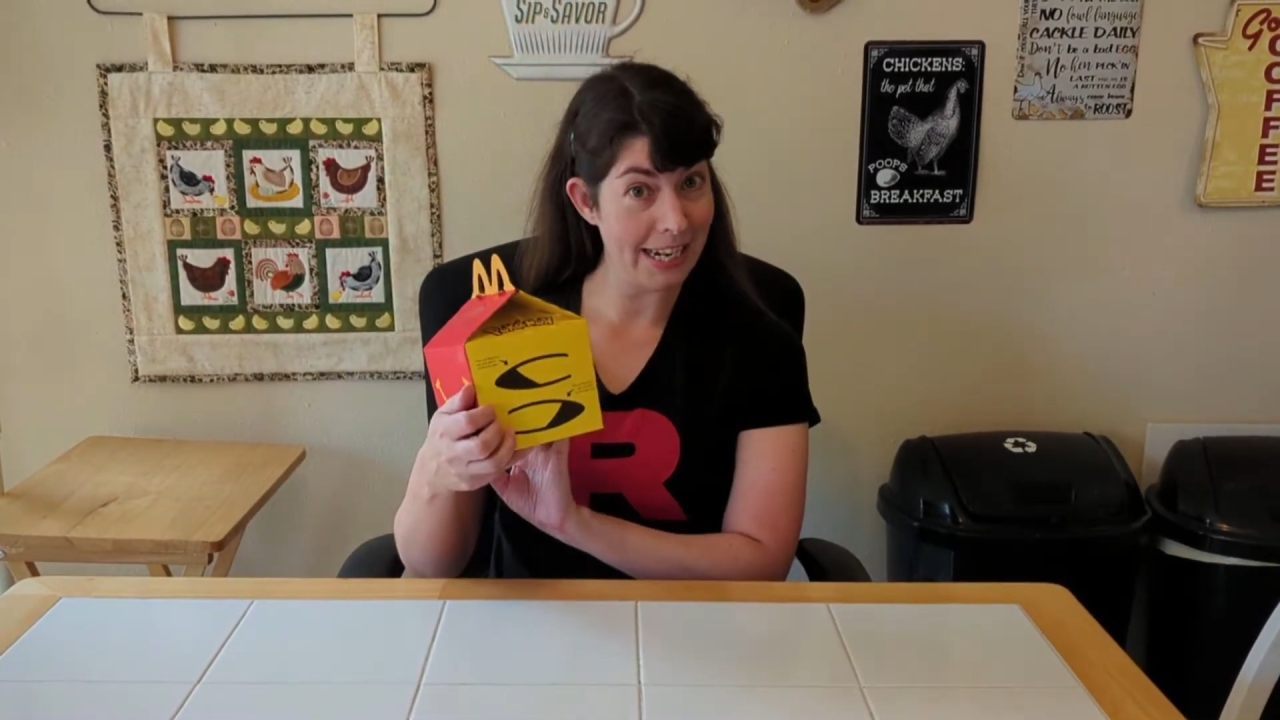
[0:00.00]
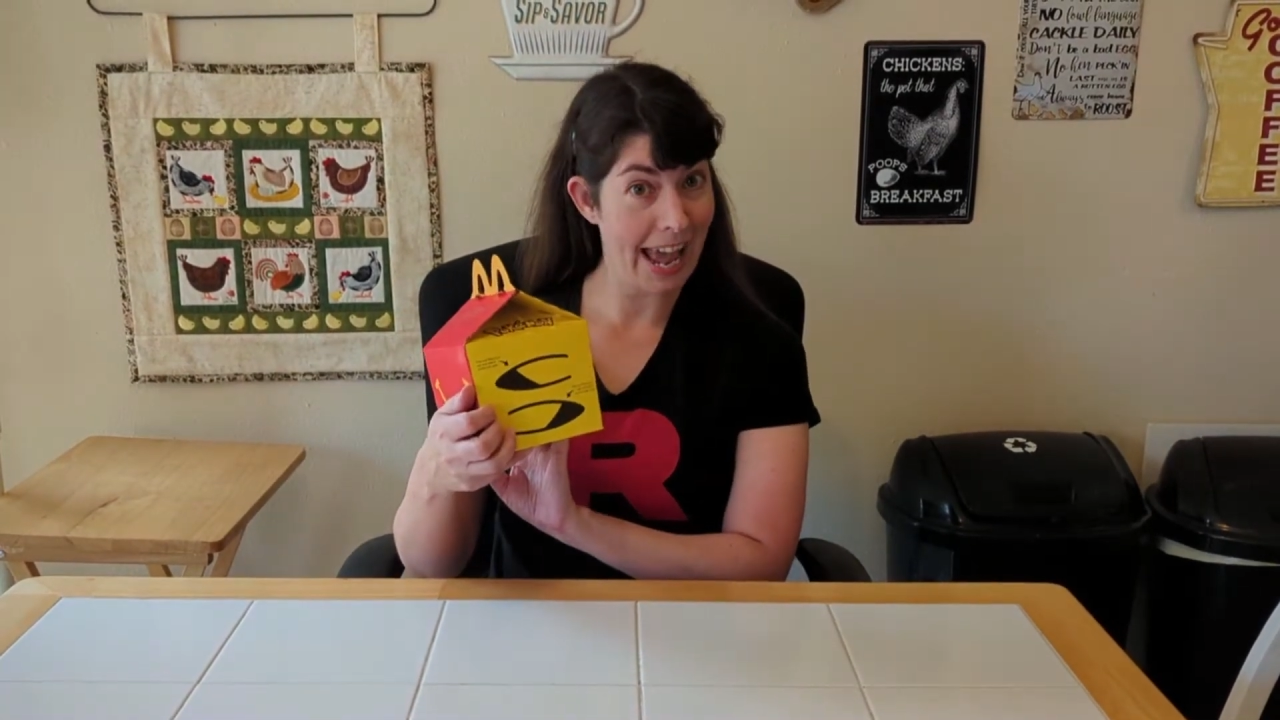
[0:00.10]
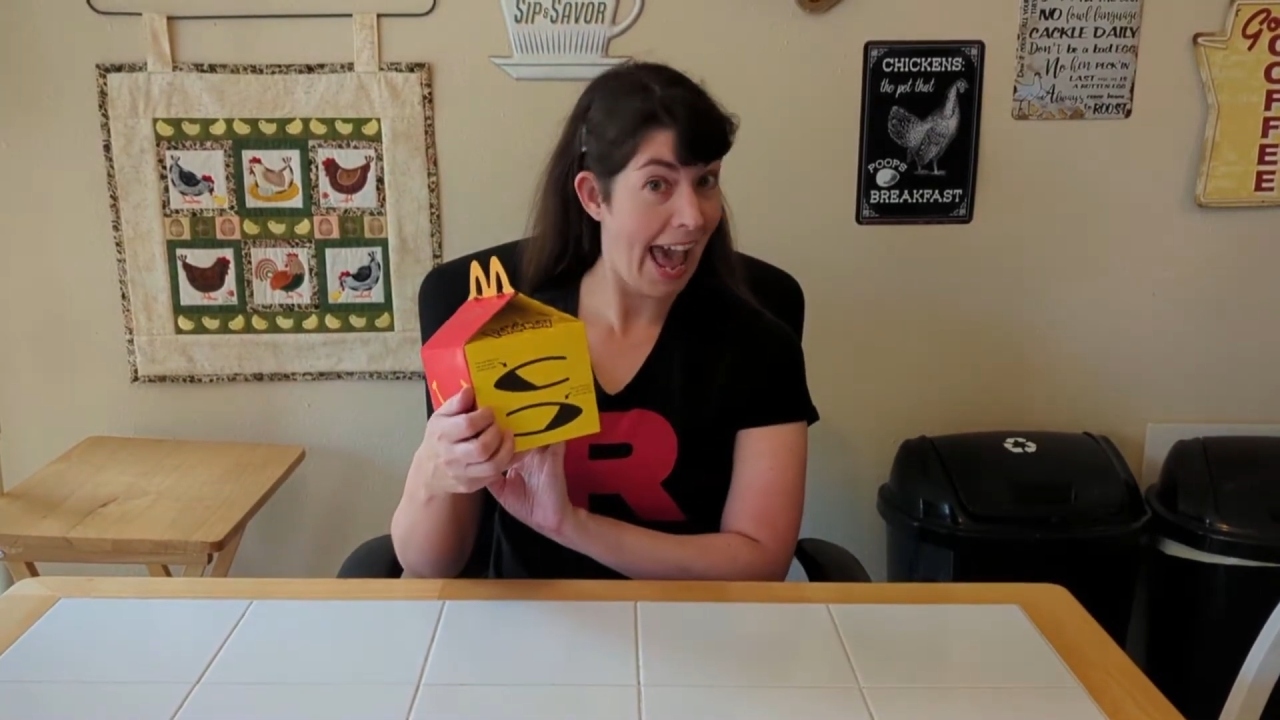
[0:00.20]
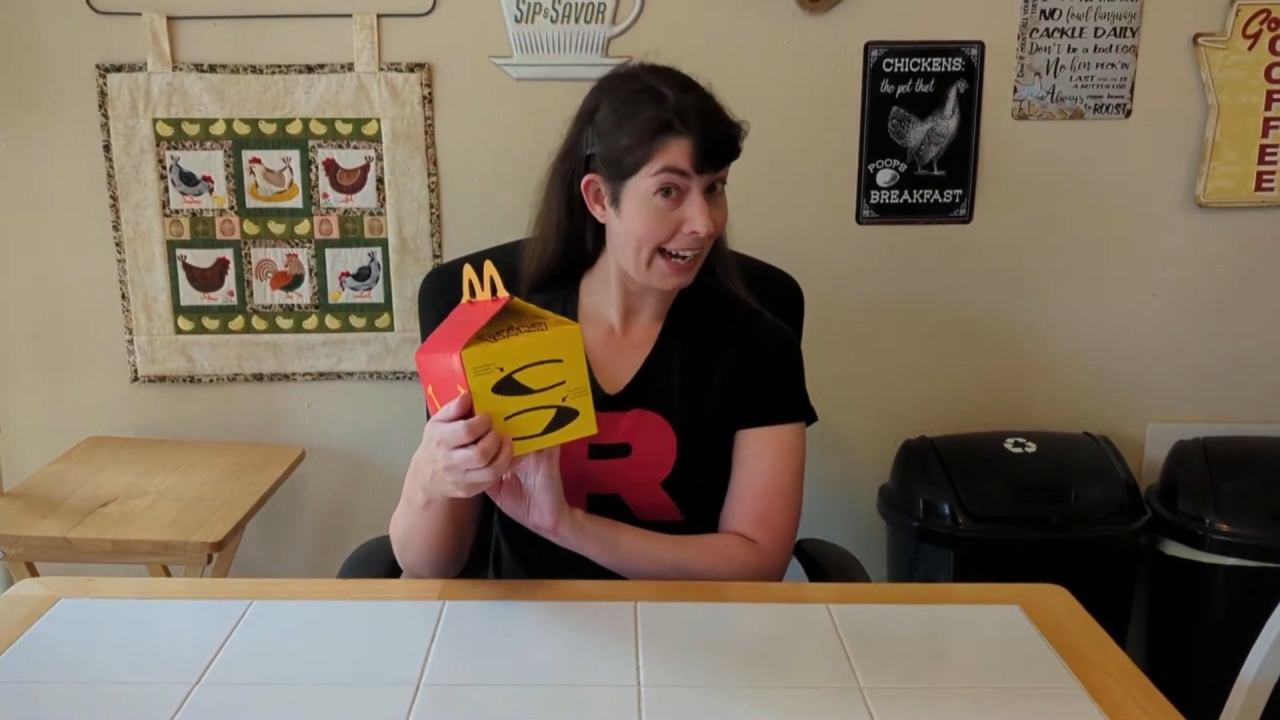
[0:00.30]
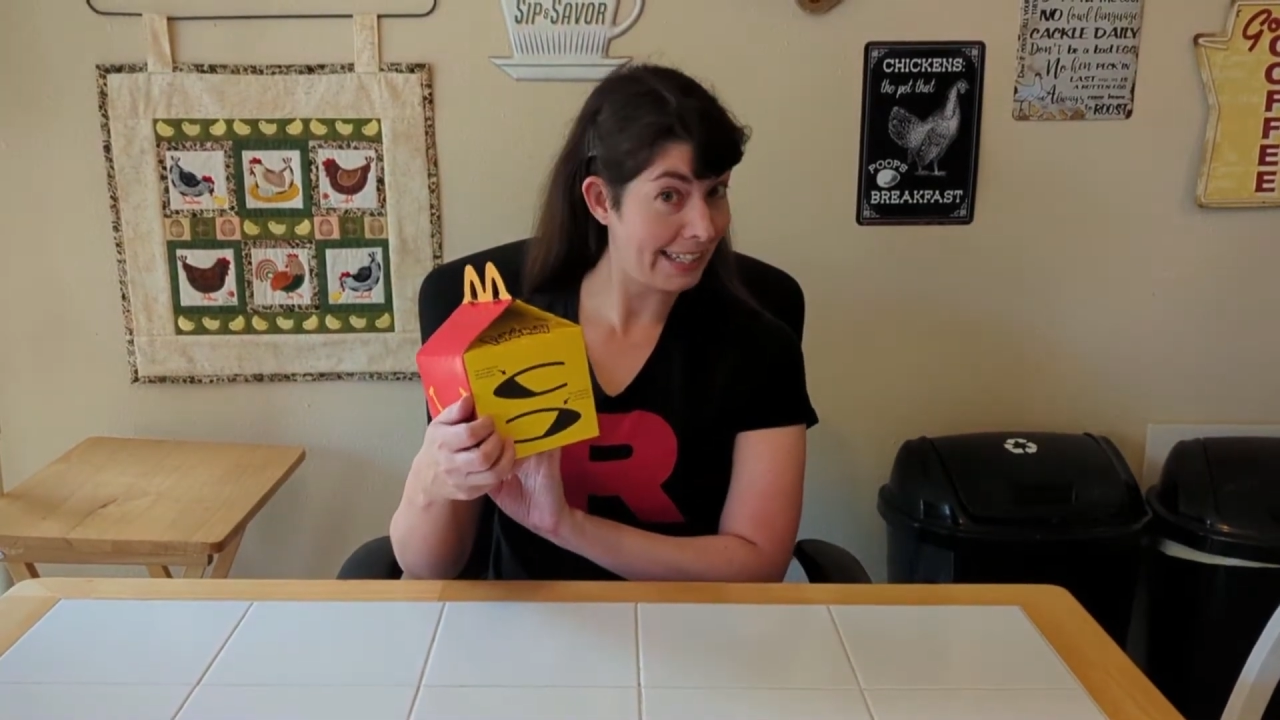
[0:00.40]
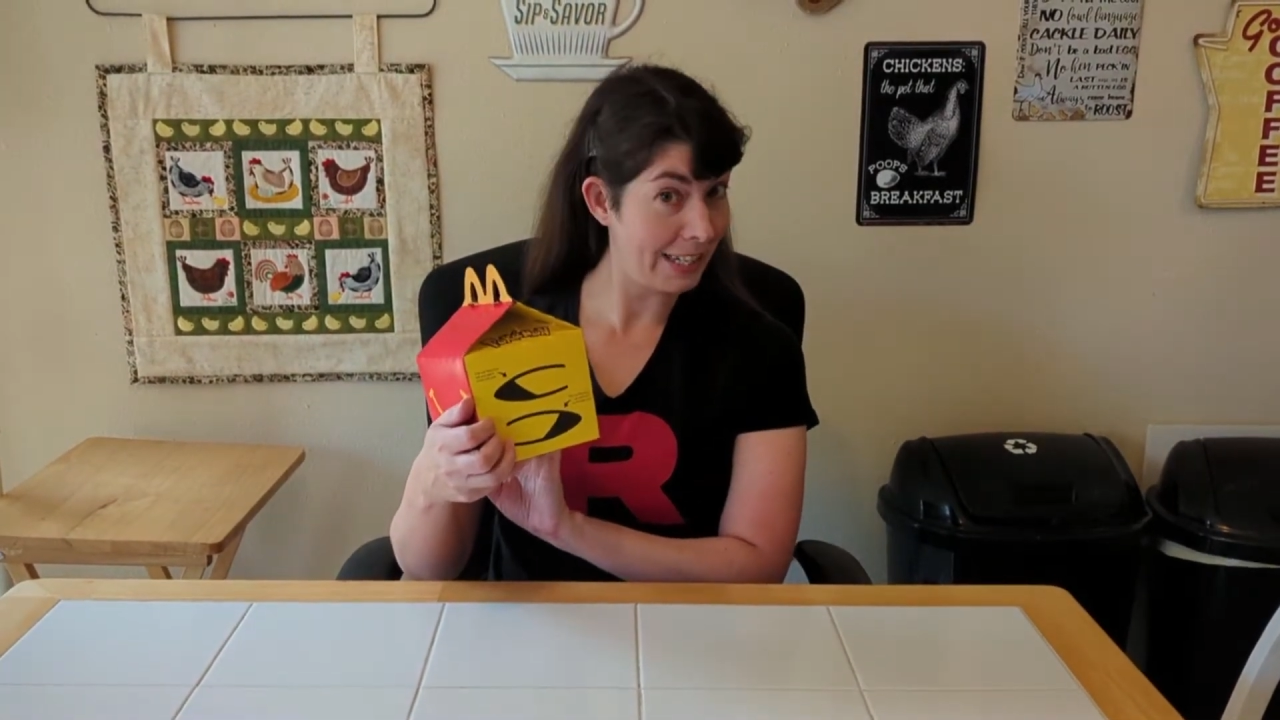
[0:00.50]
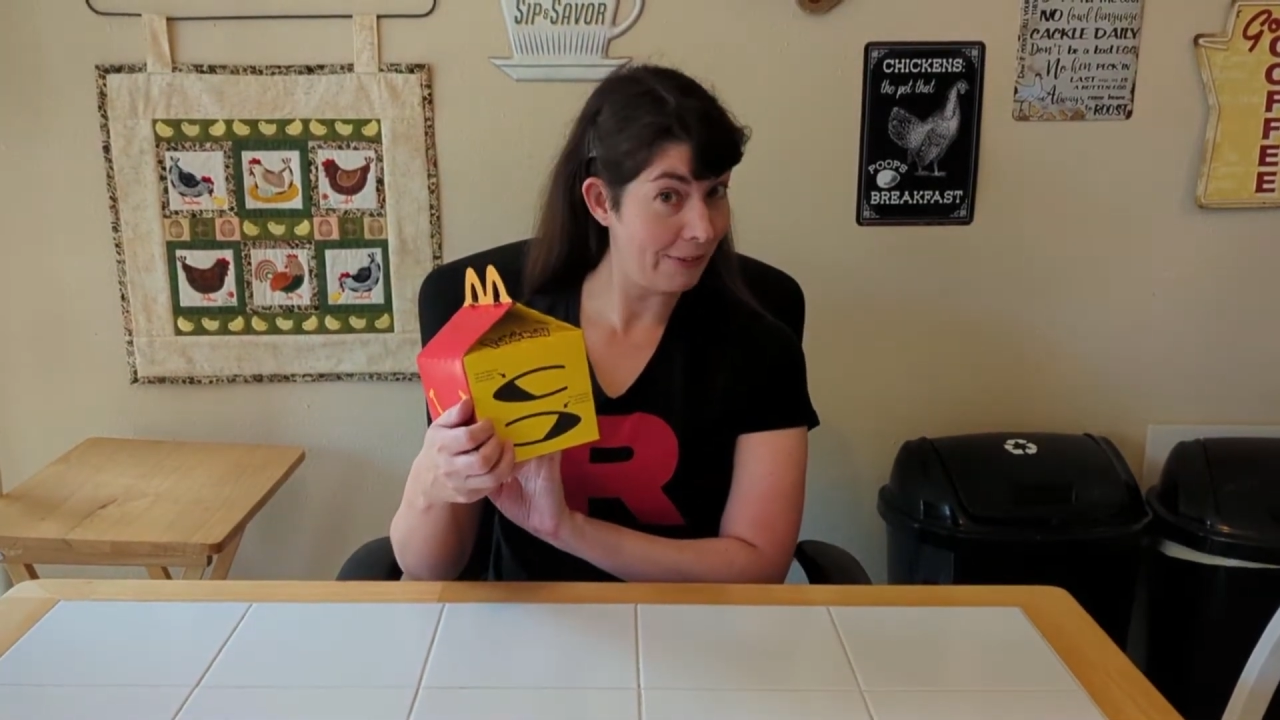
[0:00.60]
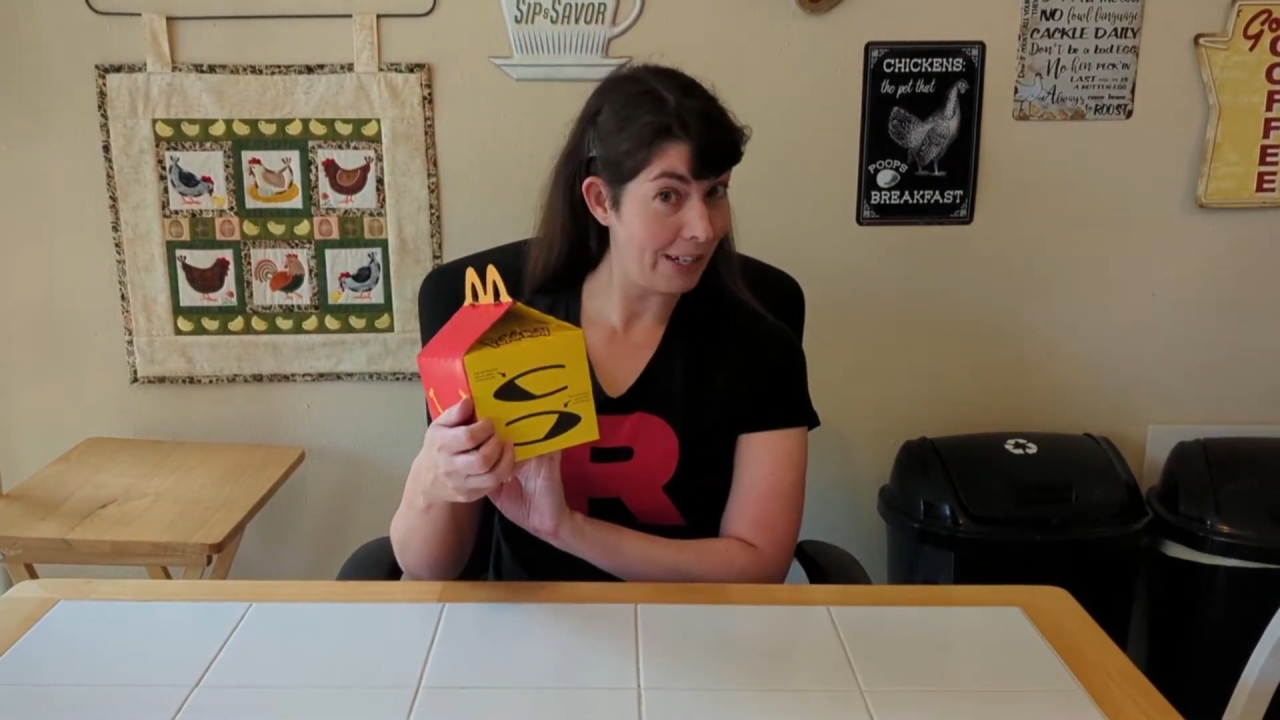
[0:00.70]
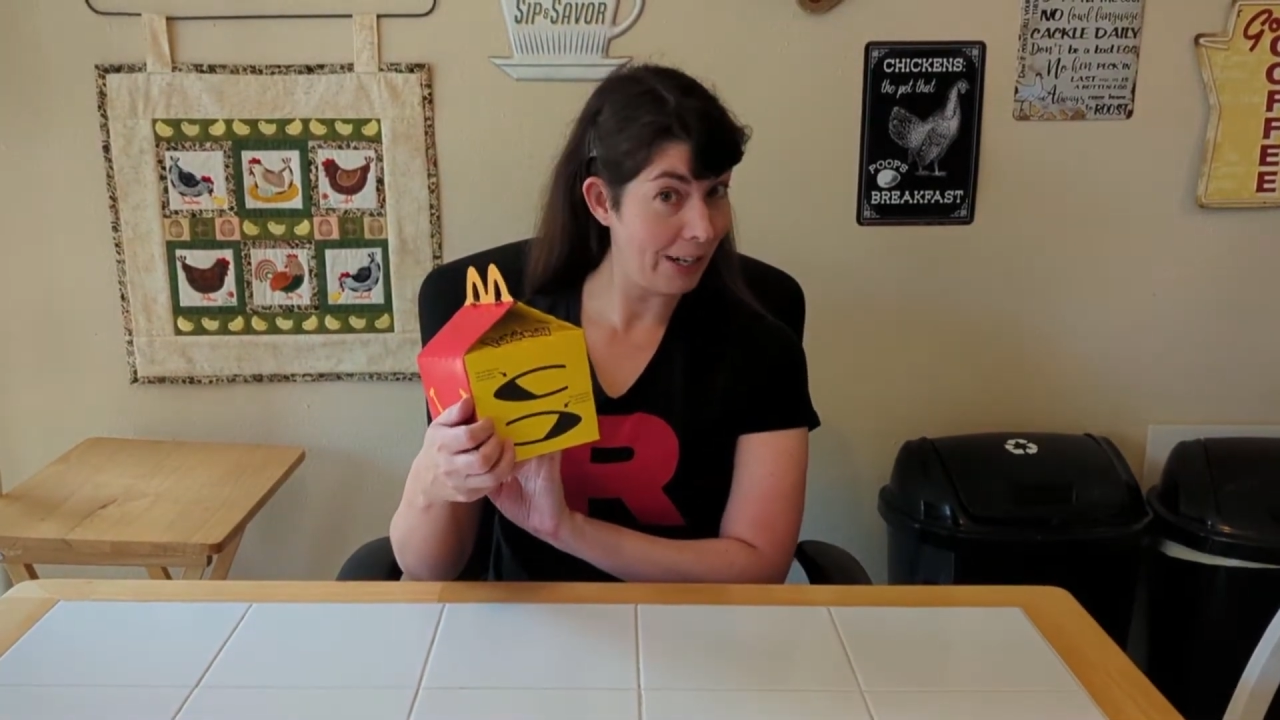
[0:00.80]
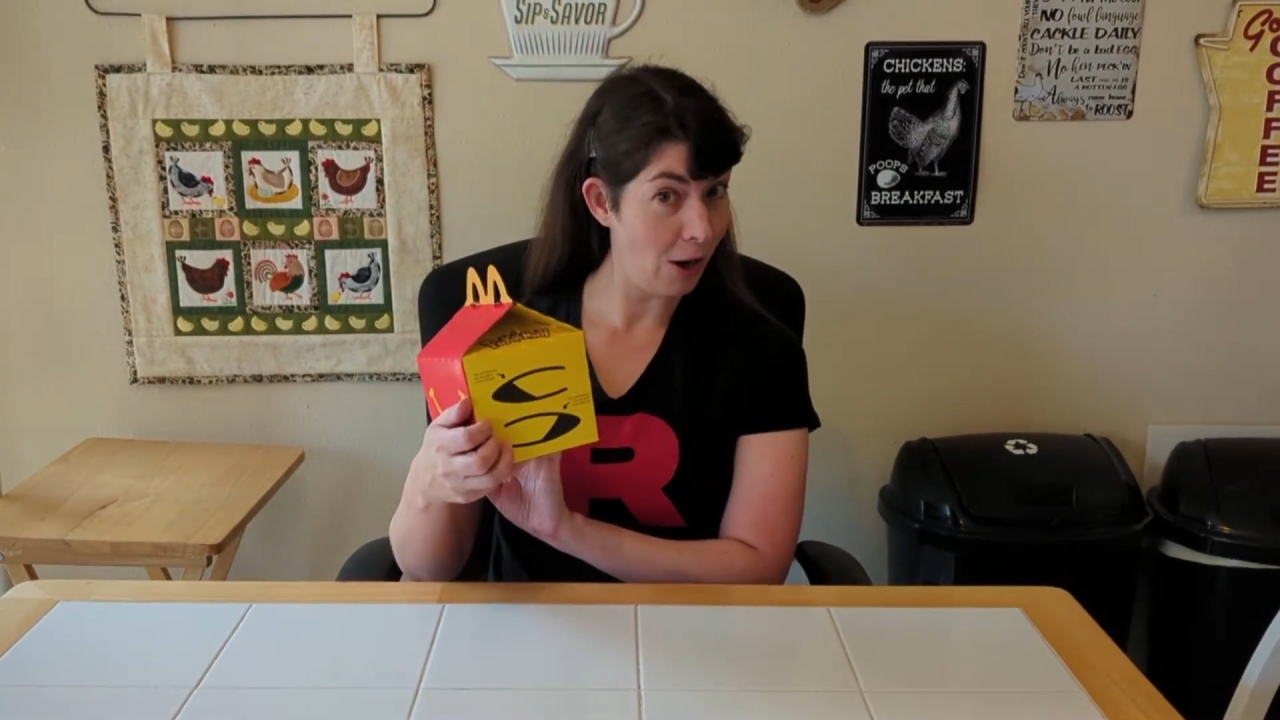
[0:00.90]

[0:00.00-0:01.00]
activity